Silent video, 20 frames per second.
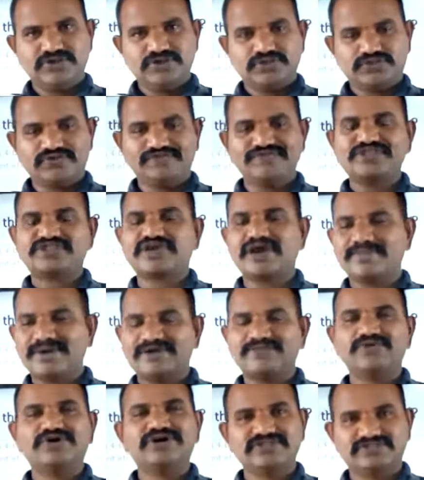So which command
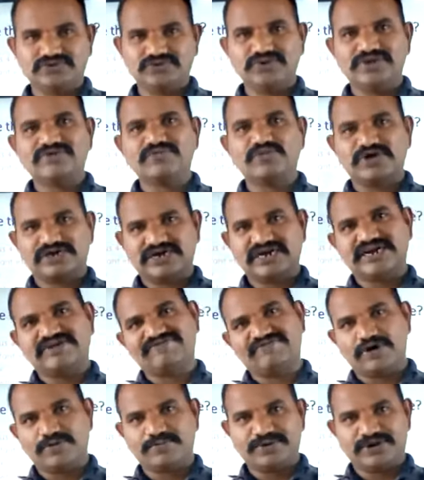word is doing what kind of
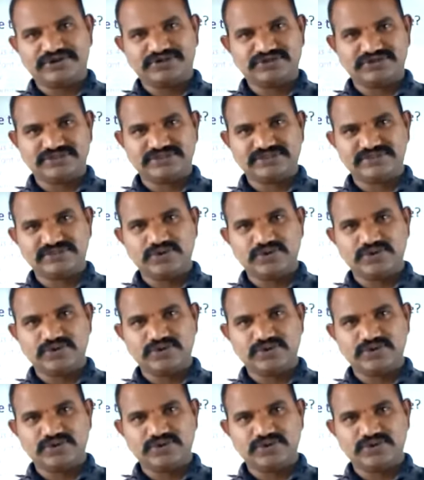operations.